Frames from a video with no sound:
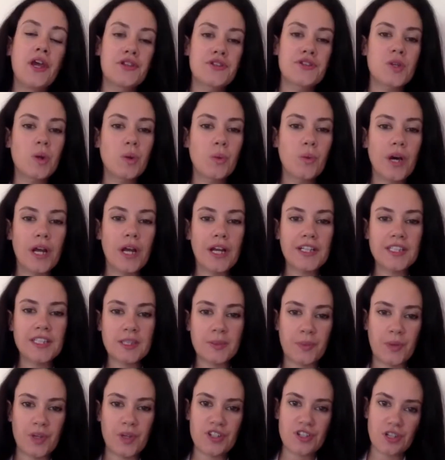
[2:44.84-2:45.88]
So what I
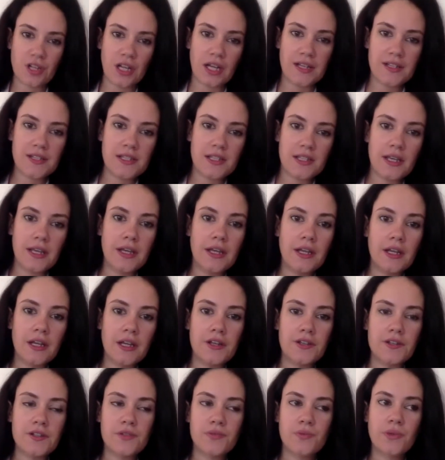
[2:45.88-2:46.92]
specialize in
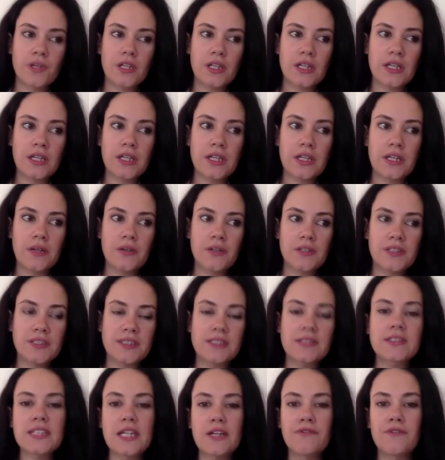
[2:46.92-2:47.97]
is really,
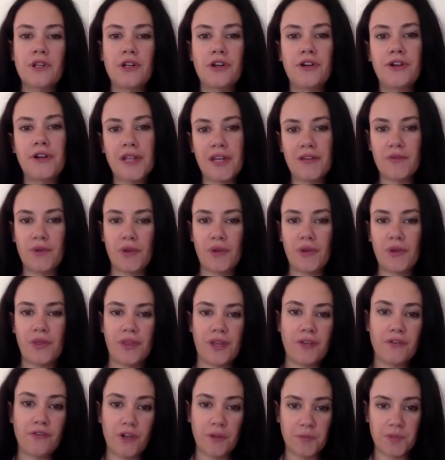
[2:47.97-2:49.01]
since I've learned
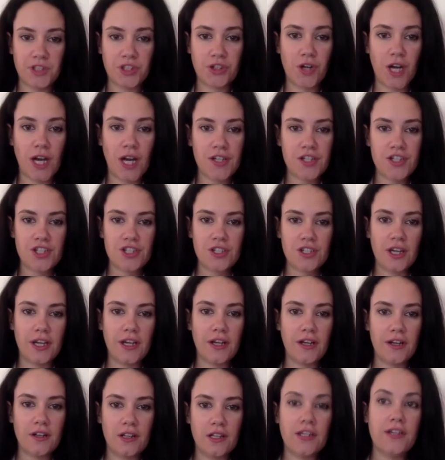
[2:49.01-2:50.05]
everything from scratch,
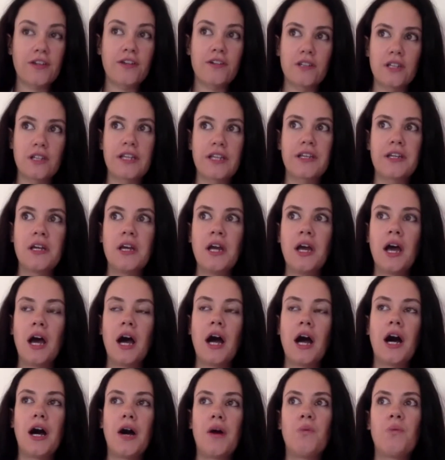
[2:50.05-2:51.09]
and literally
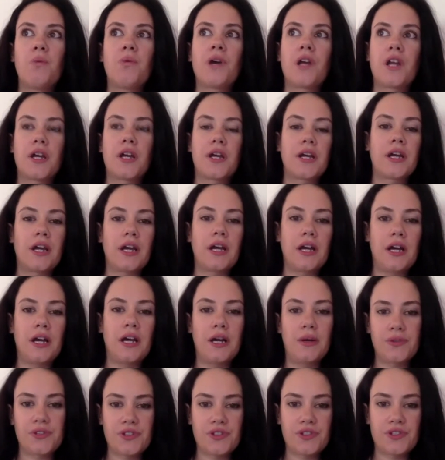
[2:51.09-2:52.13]
when I
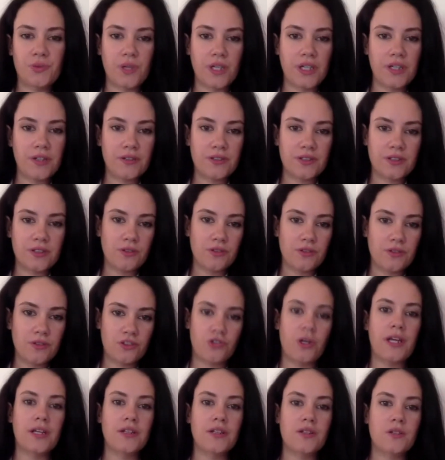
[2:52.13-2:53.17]
was 20 years old
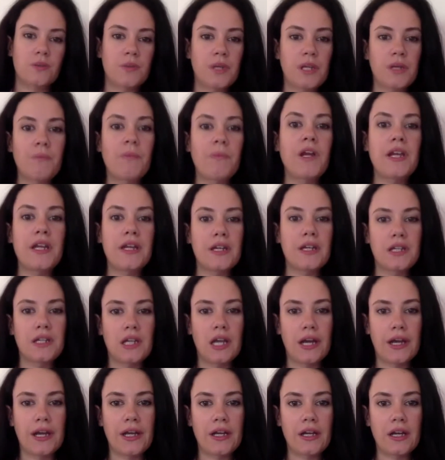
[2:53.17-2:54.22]
trying to make money
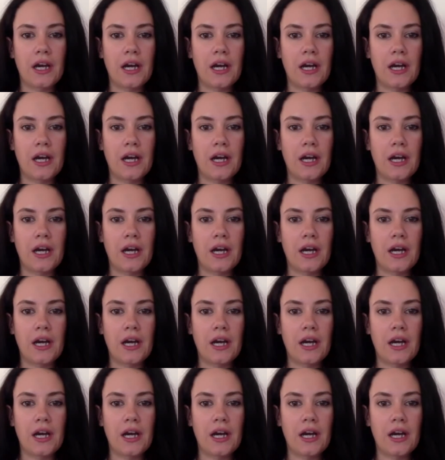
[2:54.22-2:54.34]
online,